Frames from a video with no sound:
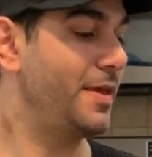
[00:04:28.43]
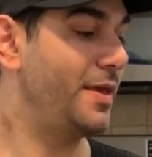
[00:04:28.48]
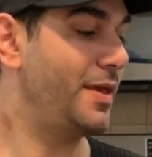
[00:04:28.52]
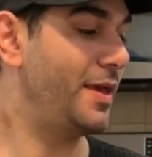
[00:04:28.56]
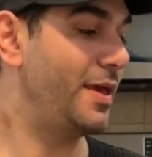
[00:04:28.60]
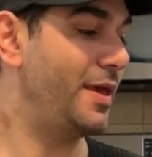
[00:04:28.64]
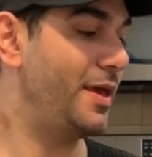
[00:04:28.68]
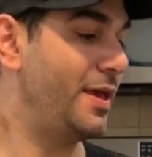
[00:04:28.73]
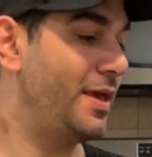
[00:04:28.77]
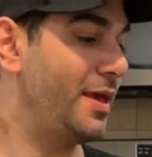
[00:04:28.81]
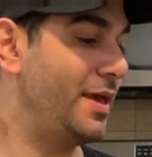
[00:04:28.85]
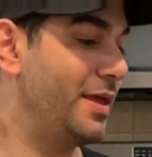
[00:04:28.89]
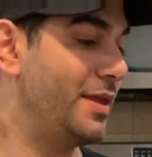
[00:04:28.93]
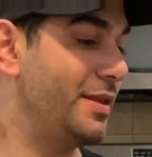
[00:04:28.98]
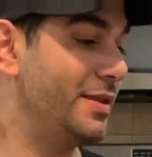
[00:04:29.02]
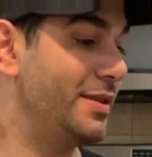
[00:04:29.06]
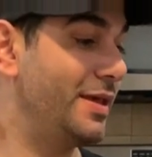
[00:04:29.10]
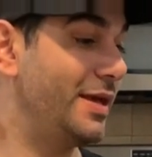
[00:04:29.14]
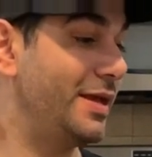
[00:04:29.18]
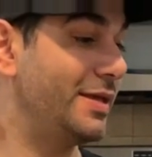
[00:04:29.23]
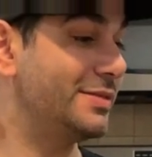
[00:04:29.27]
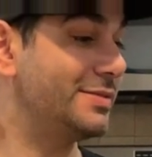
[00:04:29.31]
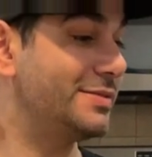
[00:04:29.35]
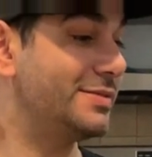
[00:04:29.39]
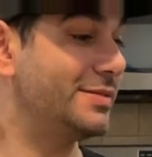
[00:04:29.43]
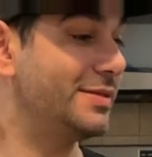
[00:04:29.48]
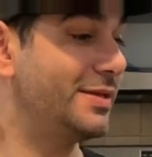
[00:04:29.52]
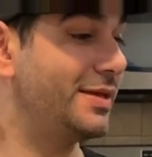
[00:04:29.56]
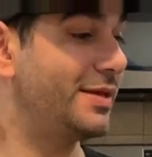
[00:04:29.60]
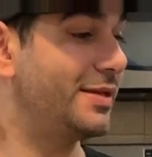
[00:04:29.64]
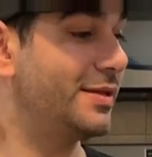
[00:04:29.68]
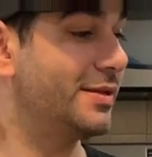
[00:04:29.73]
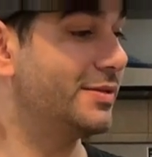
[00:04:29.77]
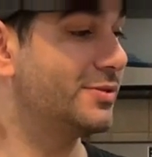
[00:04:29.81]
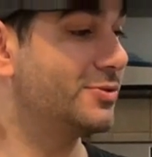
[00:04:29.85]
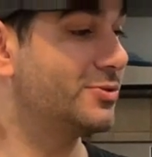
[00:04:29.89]
And that's
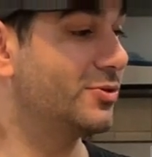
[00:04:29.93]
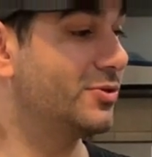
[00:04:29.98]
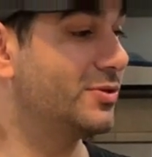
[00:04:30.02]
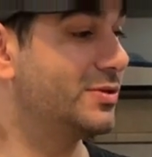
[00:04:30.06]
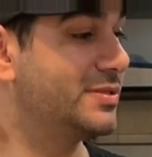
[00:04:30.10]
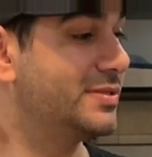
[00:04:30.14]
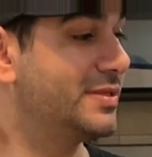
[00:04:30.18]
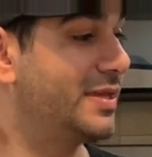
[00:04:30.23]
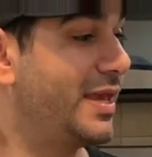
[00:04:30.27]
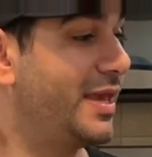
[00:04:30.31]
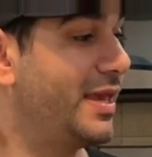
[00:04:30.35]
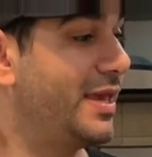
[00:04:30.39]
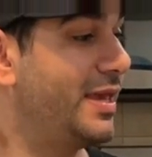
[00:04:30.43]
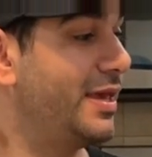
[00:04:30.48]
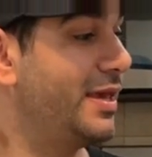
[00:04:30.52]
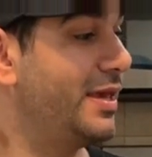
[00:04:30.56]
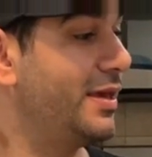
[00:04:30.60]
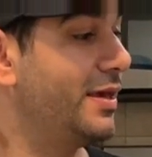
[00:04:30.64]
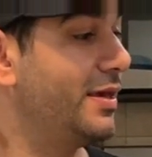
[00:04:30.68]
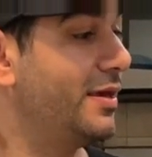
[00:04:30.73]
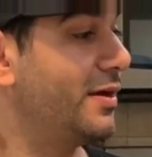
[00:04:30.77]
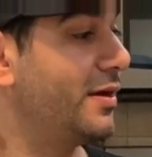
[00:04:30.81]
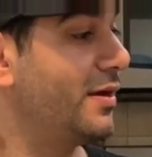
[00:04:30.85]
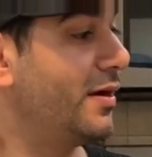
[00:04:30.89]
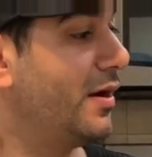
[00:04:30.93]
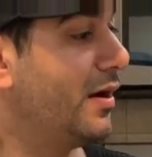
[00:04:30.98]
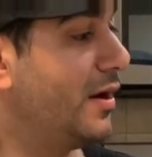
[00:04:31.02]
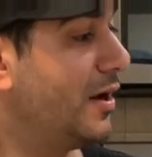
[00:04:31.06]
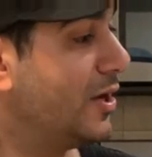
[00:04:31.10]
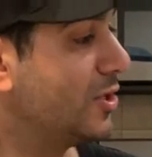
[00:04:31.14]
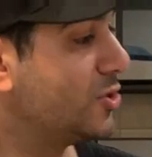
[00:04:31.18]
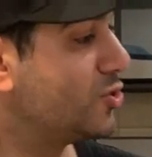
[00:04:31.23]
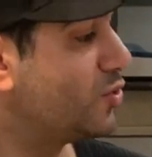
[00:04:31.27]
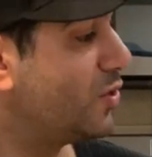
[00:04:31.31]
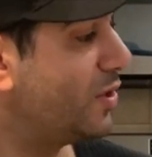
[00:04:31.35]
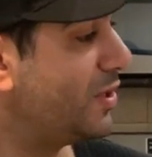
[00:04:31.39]
it. So it's saying
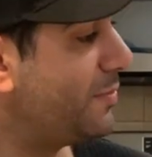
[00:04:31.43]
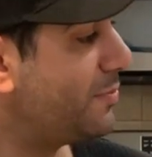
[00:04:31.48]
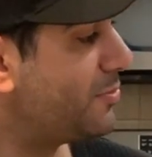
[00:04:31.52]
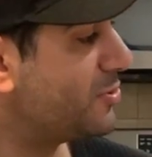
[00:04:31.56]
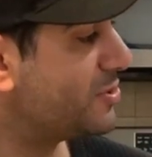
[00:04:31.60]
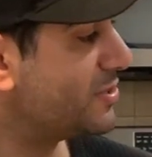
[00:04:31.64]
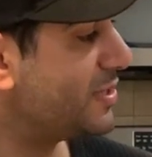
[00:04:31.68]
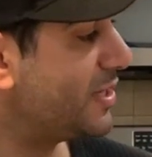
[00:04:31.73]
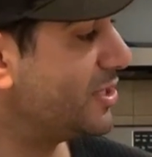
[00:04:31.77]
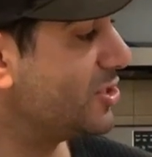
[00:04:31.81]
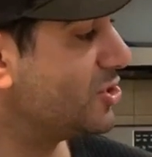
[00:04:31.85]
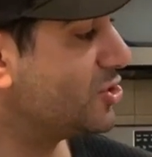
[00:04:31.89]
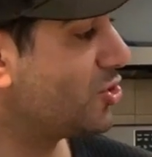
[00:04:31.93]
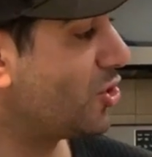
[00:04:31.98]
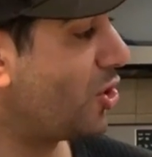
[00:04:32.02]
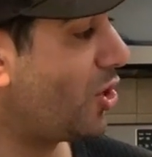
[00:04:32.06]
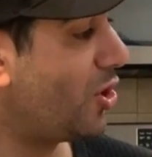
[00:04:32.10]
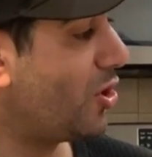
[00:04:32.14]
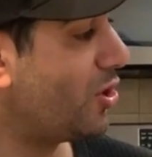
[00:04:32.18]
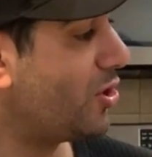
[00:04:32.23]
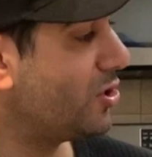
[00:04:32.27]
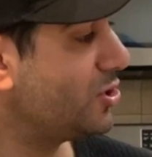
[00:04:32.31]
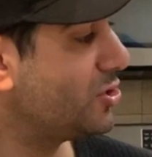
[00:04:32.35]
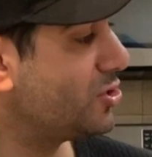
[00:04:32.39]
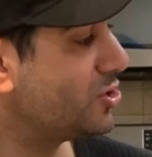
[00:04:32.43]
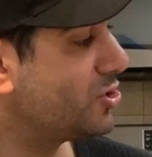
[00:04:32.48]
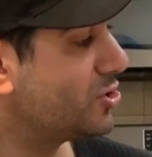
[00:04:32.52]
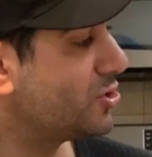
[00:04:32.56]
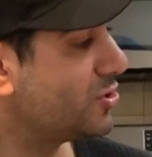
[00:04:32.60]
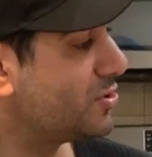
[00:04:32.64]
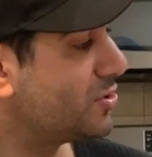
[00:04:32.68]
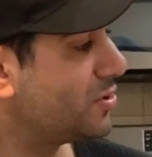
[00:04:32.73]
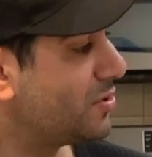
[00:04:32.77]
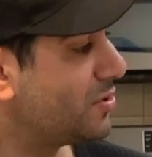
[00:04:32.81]
20% charge